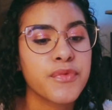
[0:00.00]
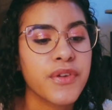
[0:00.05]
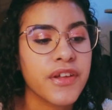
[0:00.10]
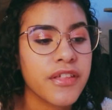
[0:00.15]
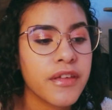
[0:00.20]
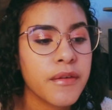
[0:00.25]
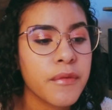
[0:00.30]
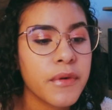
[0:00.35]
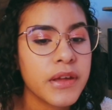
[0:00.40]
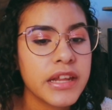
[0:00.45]

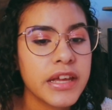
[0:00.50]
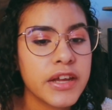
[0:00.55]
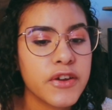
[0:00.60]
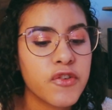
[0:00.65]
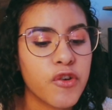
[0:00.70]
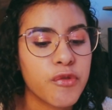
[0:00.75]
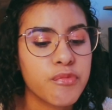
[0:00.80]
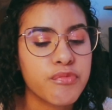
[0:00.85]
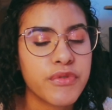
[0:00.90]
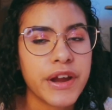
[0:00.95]
really want to
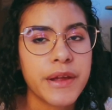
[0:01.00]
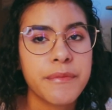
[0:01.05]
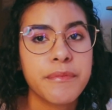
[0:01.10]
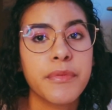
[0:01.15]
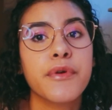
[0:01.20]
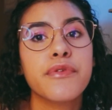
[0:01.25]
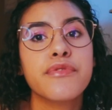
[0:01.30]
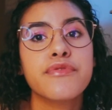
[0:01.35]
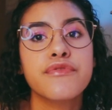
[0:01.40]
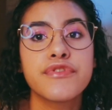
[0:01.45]
incorporate
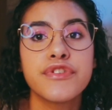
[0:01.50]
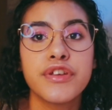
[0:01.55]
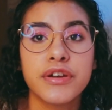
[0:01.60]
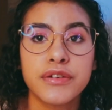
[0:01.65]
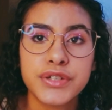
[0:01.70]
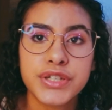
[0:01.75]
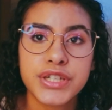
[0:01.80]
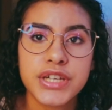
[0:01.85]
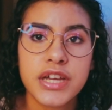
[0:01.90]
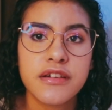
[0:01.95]
both
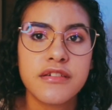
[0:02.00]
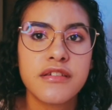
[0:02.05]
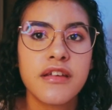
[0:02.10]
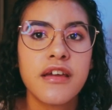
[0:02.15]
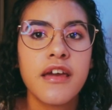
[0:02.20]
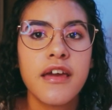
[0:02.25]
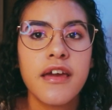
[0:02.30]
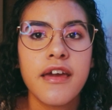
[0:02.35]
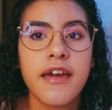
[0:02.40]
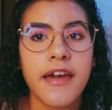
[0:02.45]
Notion
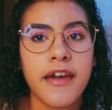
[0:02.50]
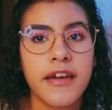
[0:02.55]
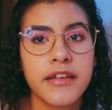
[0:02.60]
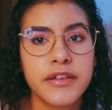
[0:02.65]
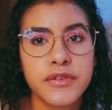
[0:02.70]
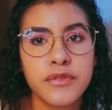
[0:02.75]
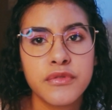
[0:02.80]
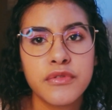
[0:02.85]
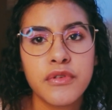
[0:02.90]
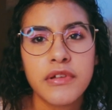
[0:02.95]

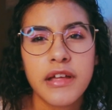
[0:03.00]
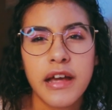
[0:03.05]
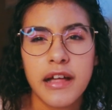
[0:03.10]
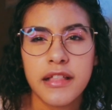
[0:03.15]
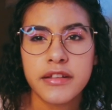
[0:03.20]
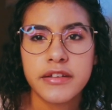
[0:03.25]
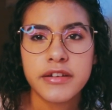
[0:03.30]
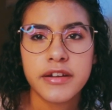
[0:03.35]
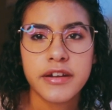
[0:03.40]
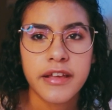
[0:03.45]
and Google
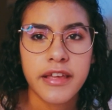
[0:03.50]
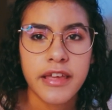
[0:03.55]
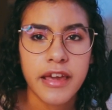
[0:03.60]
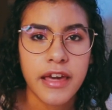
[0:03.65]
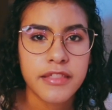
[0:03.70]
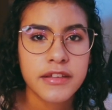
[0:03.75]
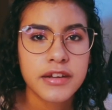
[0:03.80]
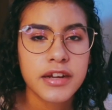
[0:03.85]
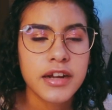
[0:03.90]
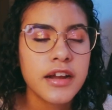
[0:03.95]
Calendar
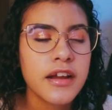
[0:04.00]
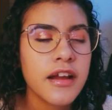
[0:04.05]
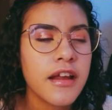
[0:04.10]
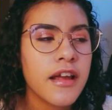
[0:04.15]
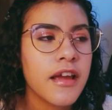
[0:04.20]
together.